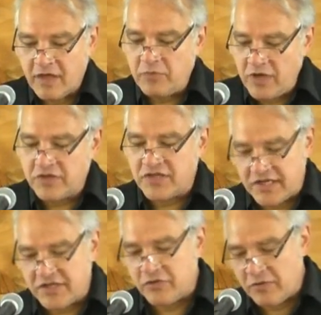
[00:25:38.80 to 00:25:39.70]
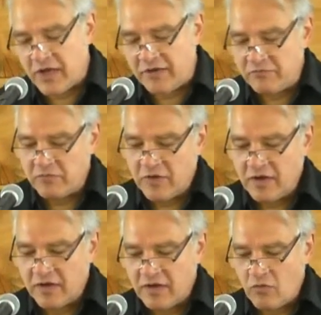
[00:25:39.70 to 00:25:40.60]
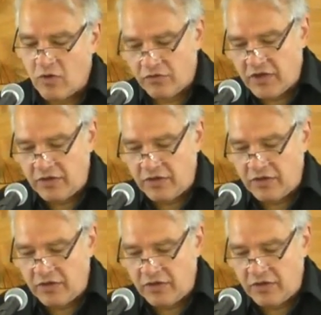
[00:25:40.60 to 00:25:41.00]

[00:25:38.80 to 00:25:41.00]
And Peter says to him then, Well,